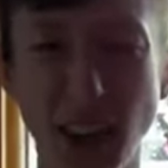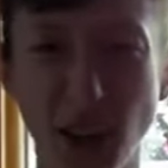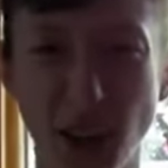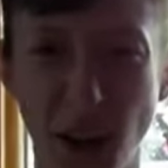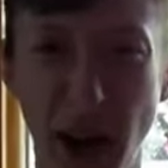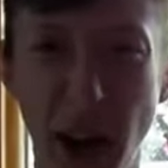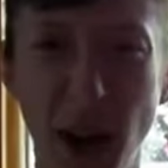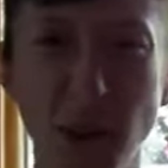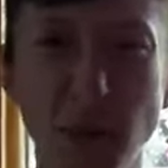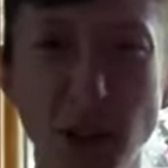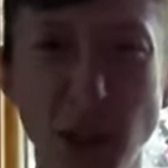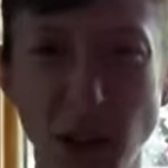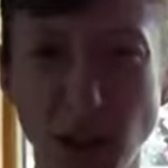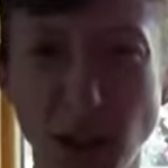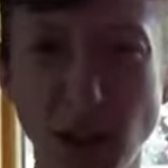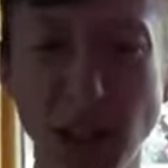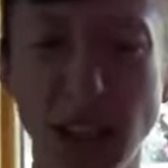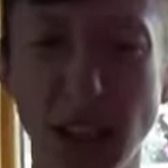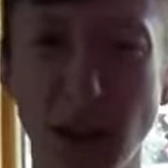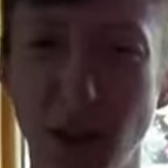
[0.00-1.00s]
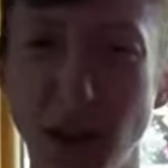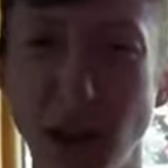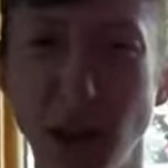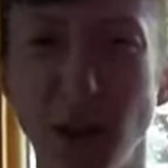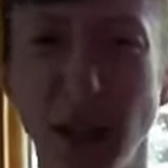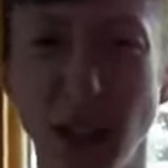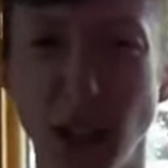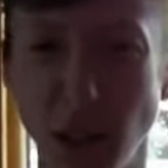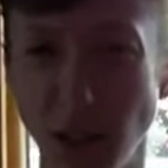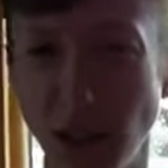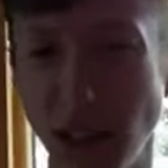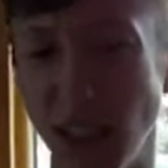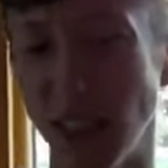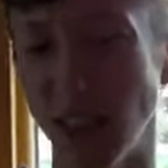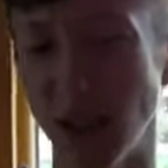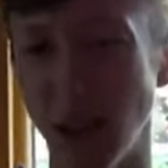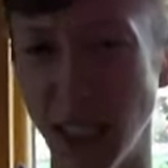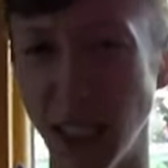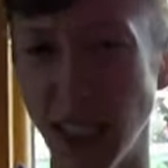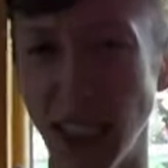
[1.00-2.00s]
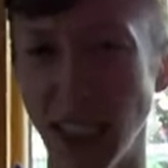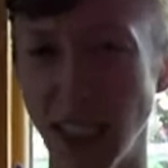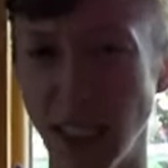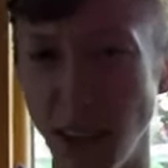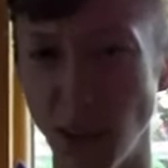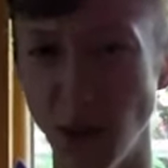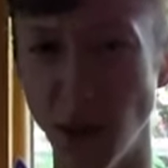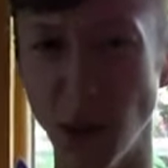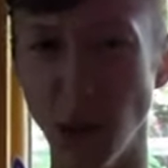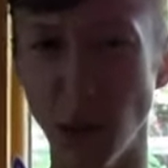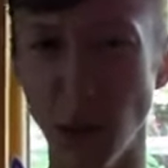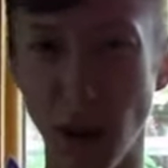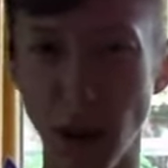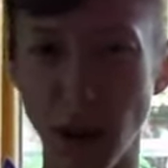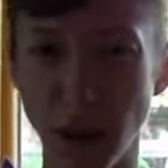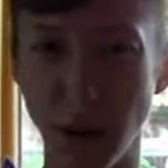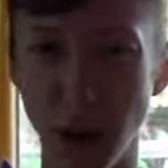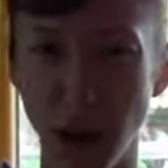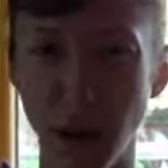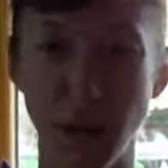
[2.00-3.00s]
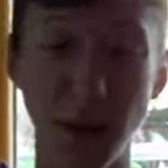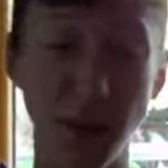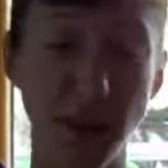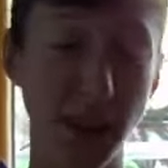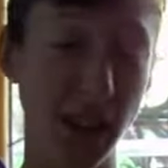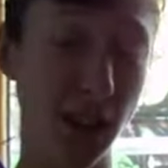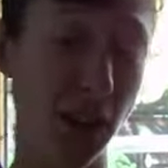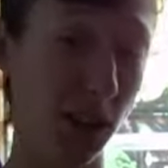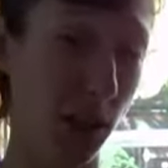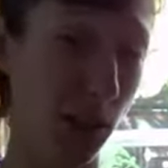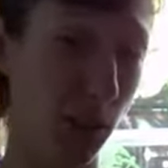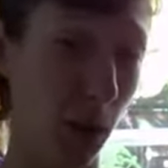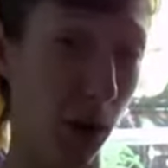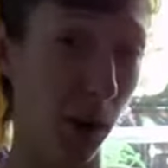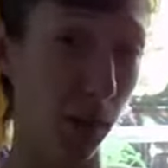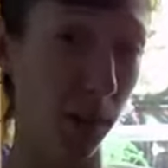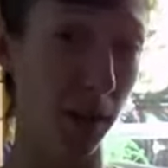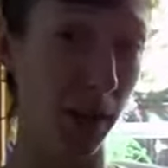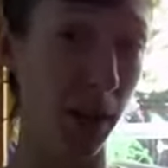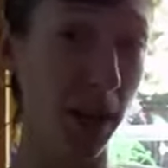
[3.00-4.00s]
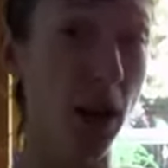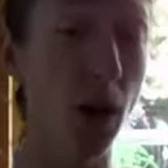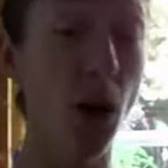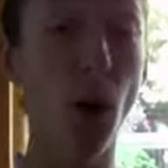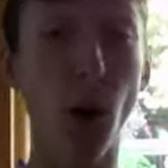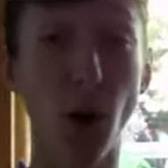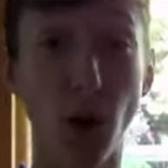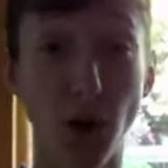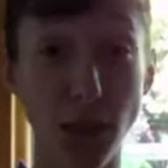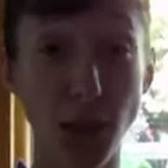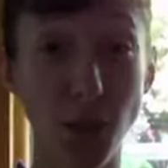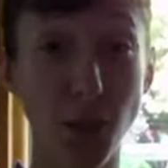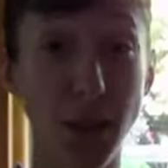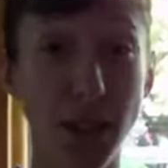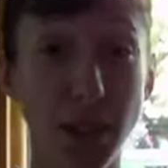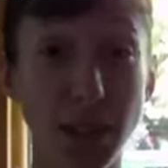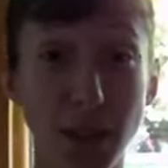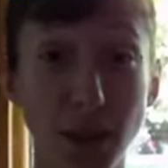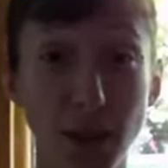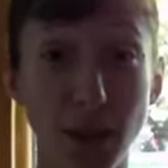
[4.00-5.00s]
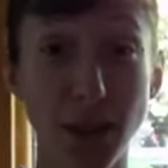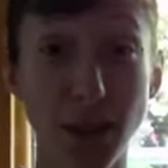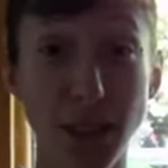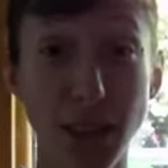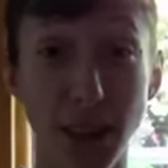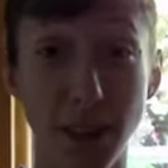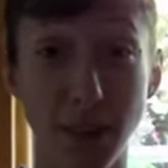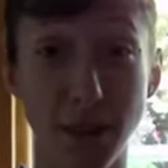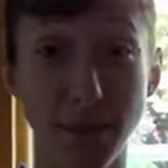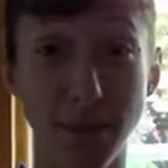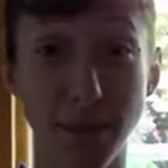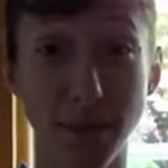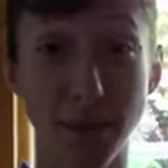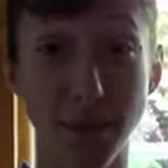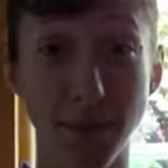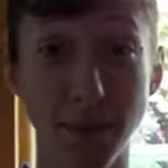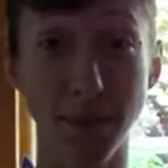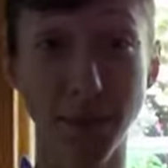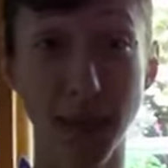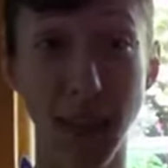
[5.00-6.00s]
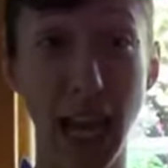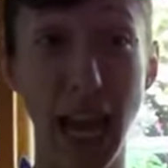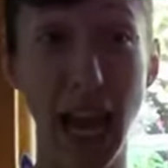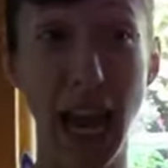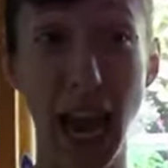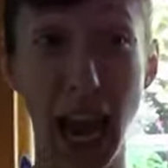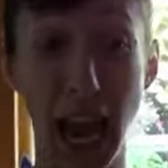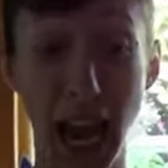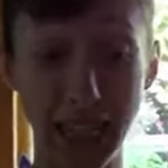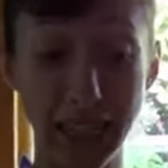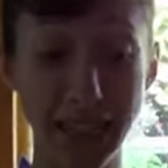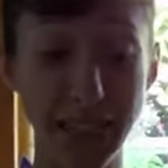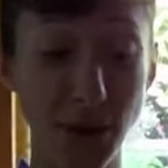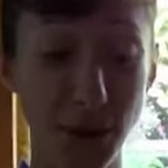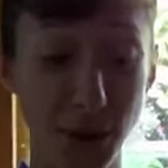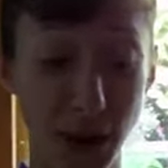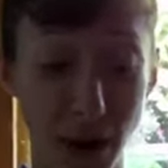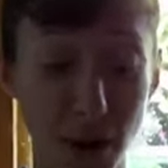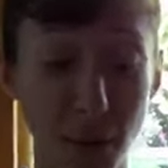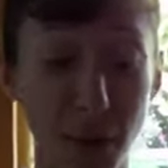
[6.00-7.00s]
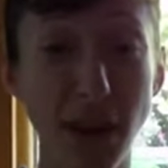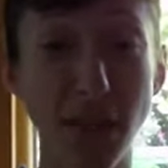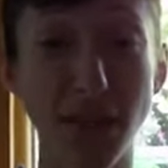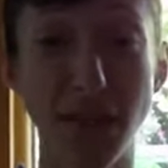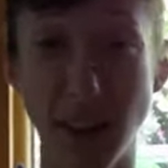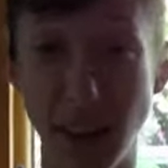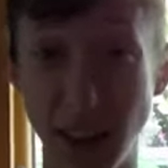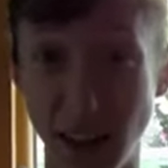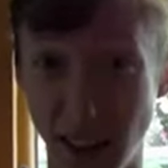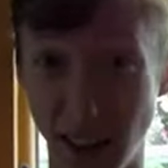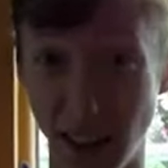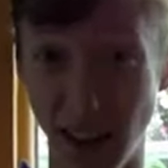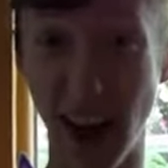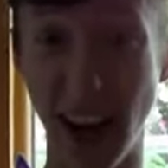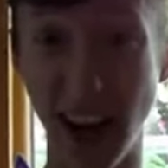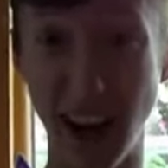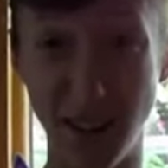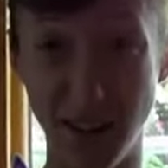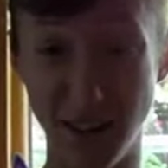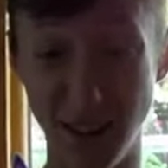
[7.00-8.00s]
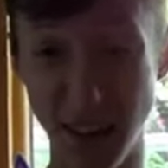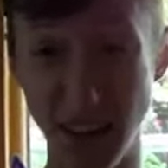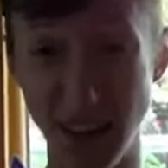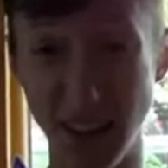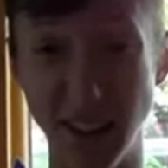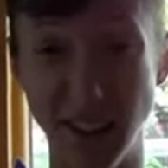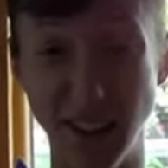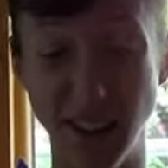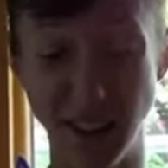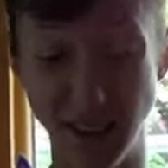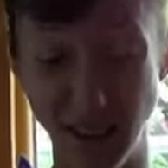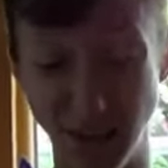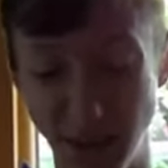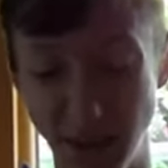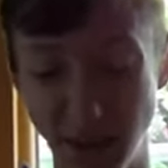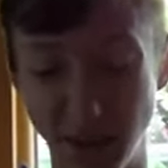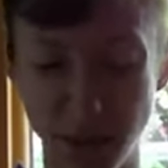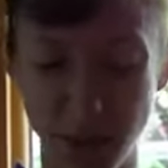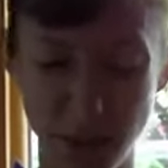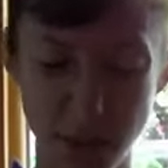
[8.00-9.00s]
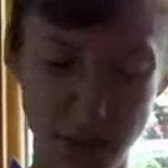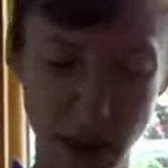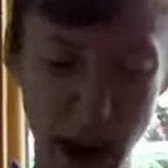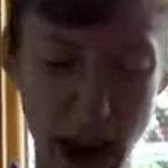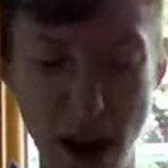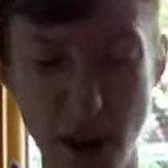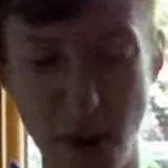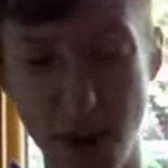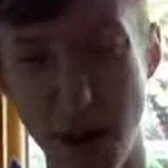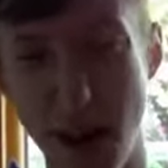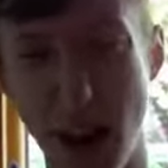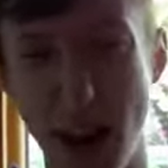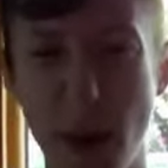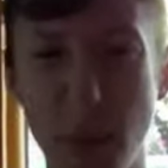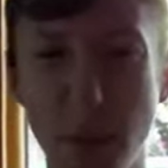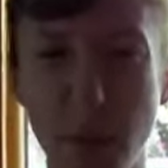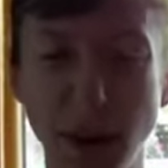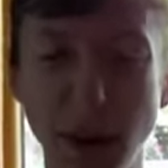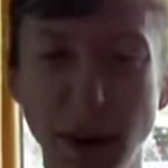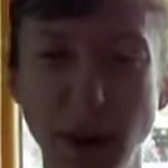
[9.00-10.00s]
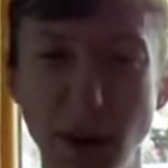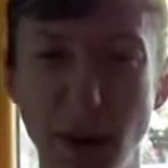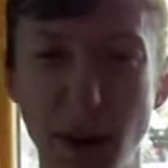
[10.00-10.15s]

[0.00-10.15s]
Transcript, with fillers: cramped shoes. I'd always buy shoes that are one size too small to make my feet look small and pretty or just because they were on sale. And so now my feet are kind of, you know, bound up and